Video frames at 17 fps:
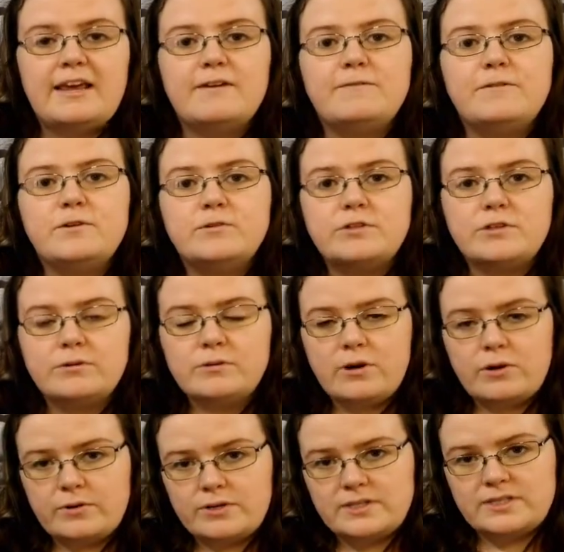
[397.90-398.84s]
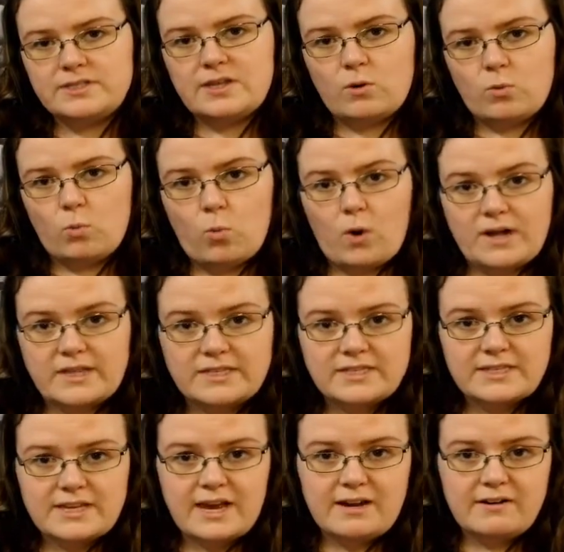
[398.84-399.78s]
If you do notice that one
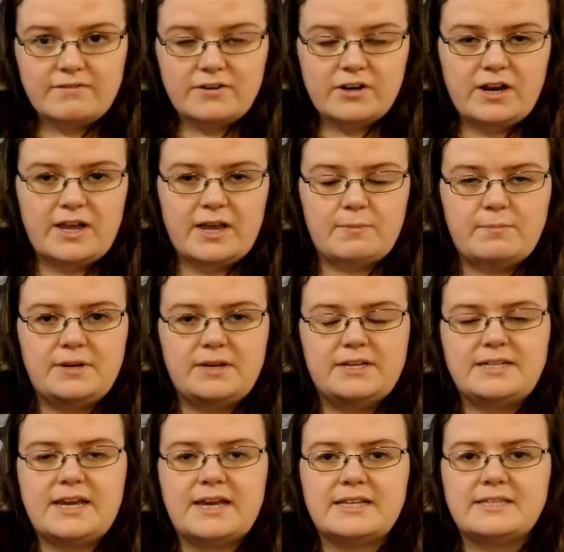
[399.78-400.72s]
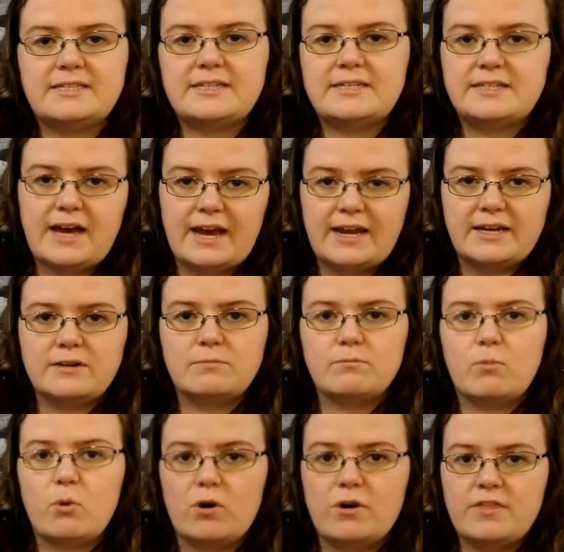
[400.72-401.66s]
side of your hip tends to
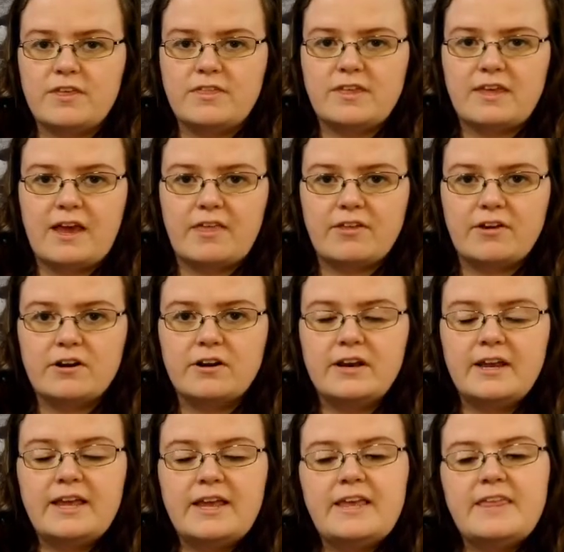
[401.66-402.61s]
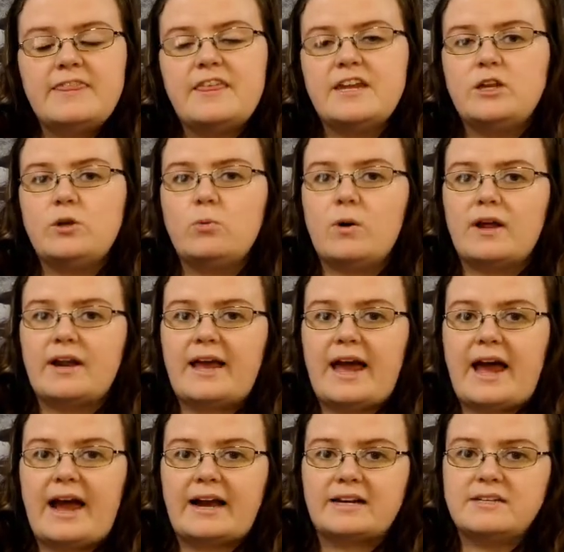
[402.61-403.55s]
tighten more than the other, then you want
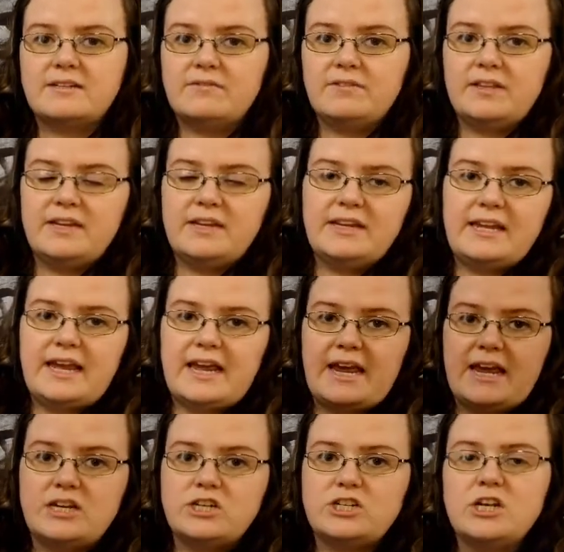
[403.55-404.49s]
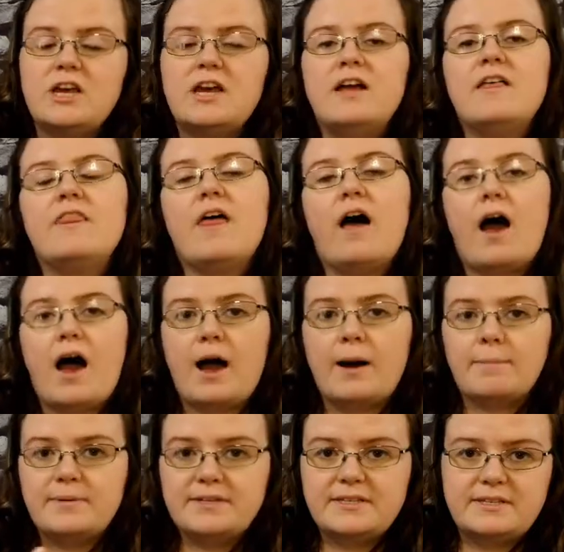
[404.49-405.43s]
to actively engage the
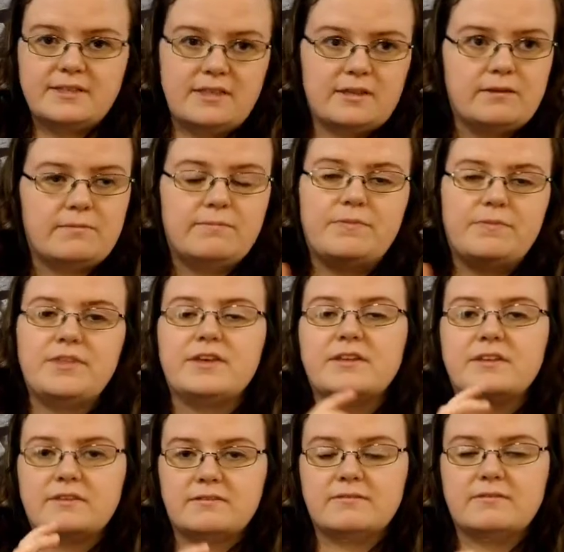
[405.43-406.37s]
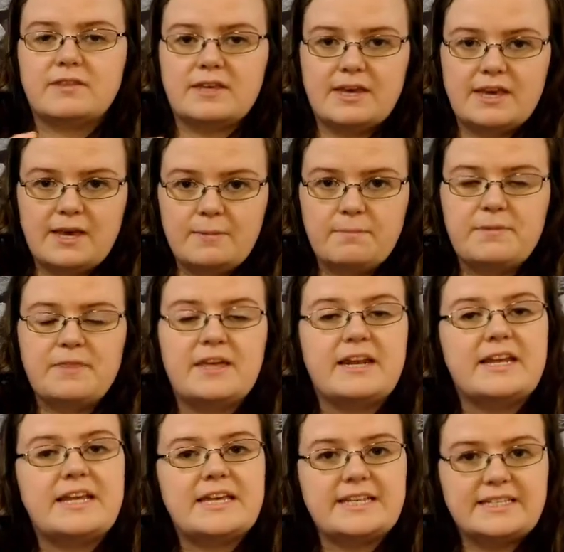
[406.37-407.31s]
opposite, the hip
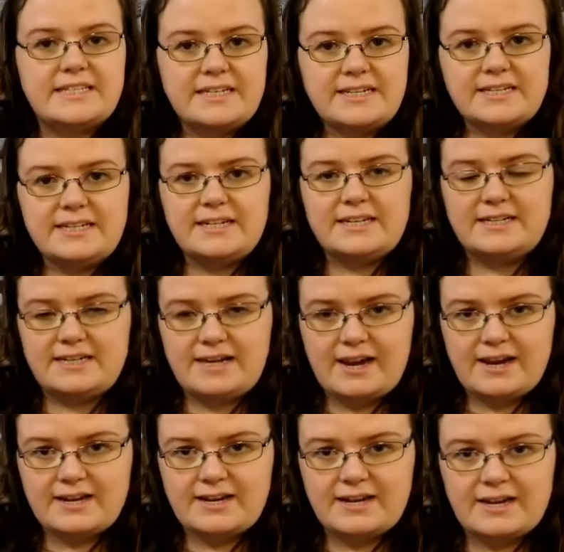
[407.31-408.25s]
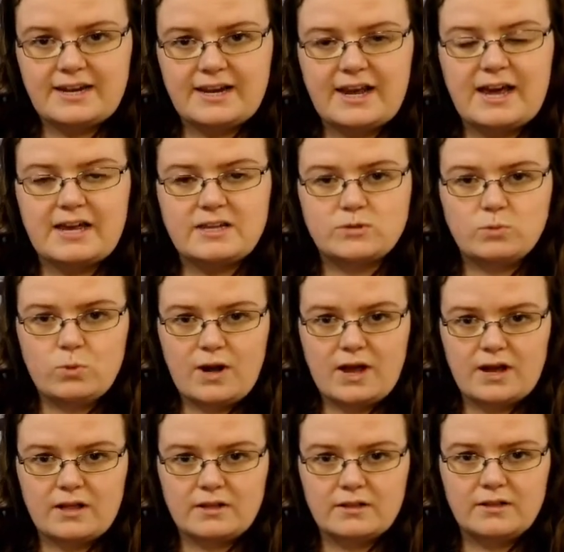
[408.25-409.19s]
that isn't tightening as
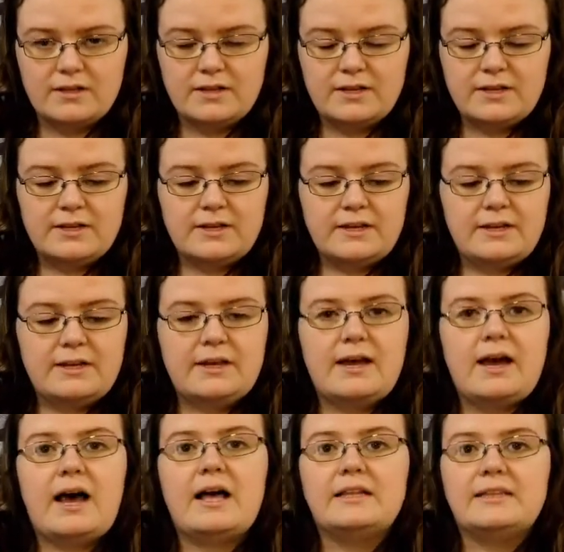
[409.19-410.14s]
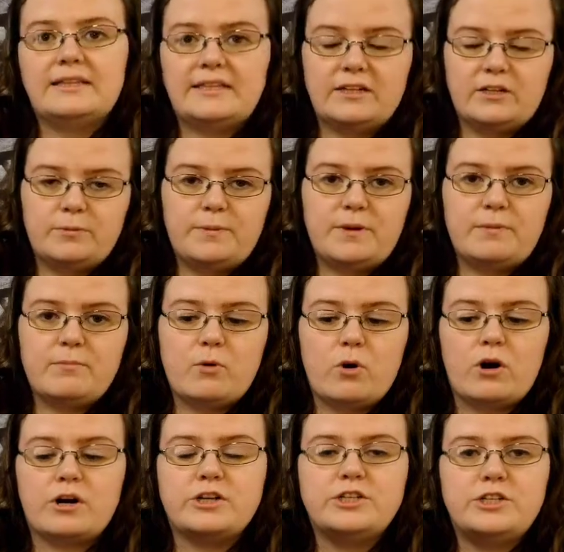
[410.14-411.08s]
well a little bit
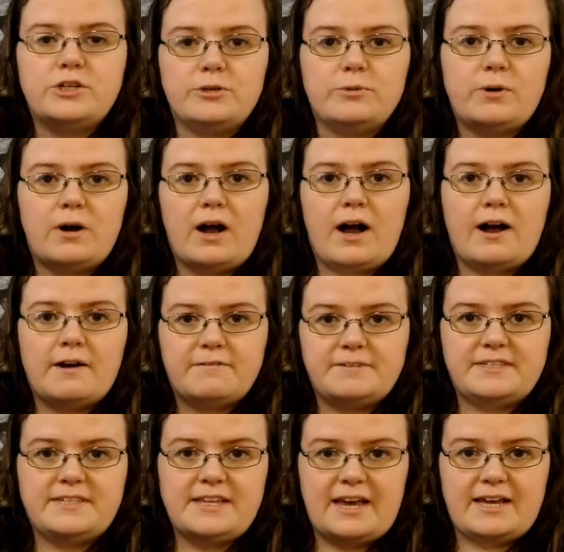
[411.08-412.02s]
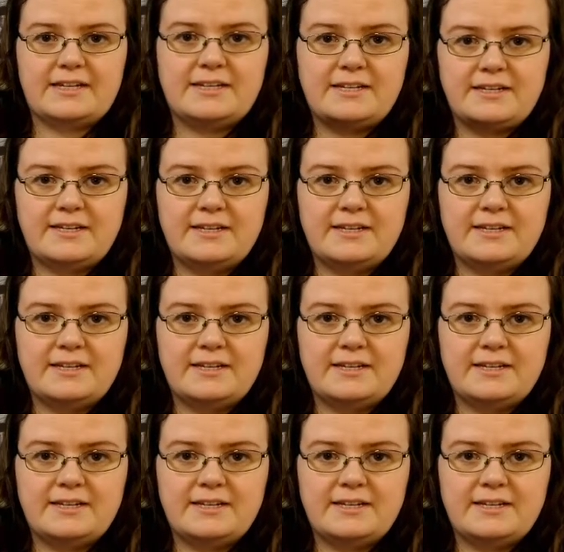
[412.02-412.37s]
more to offset